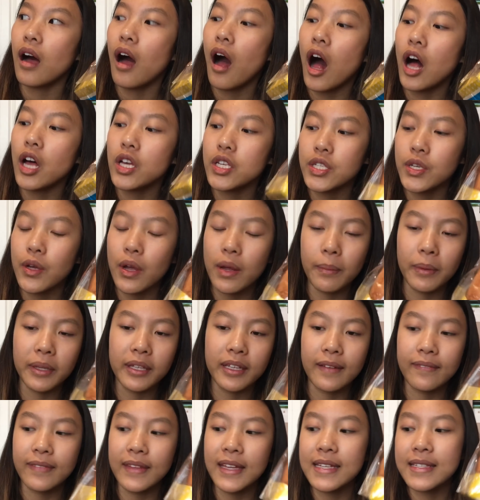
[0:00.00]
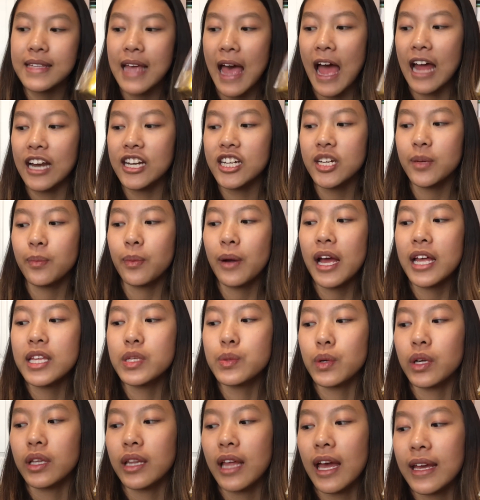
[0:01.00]
Also, I believe these Angie
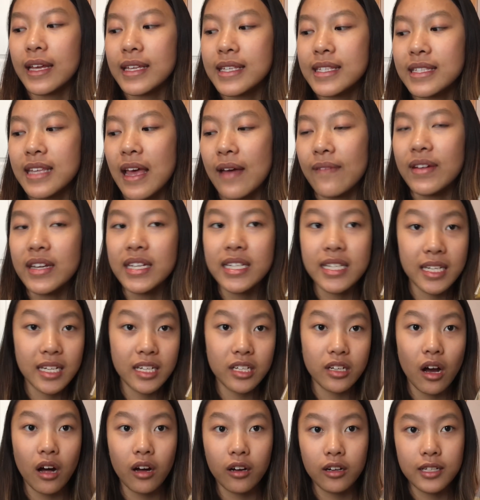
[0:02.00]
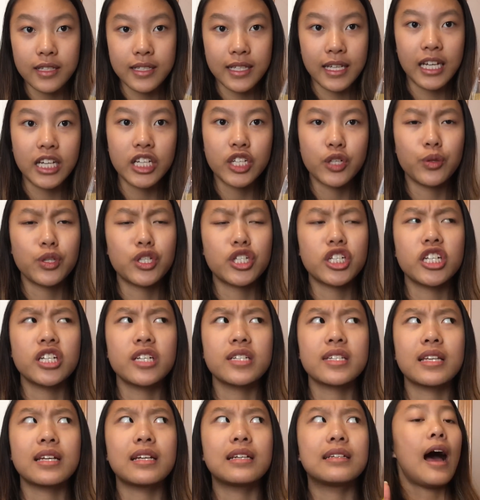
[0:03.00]
breads were like $17 each, which
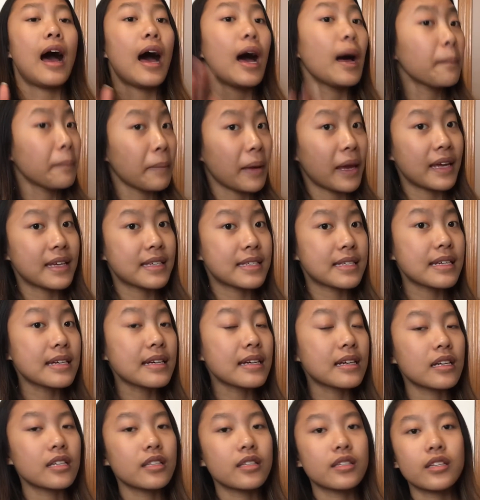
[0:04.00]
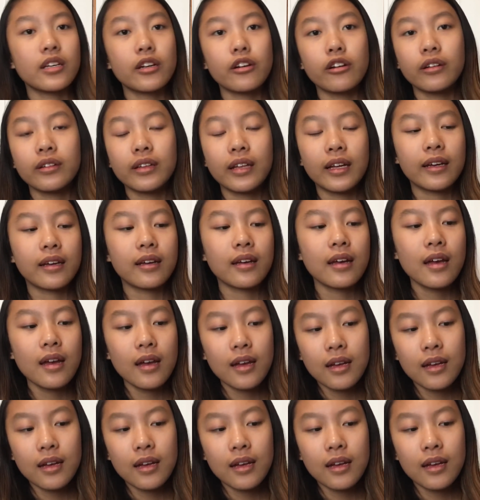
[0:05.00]
is amazing considering like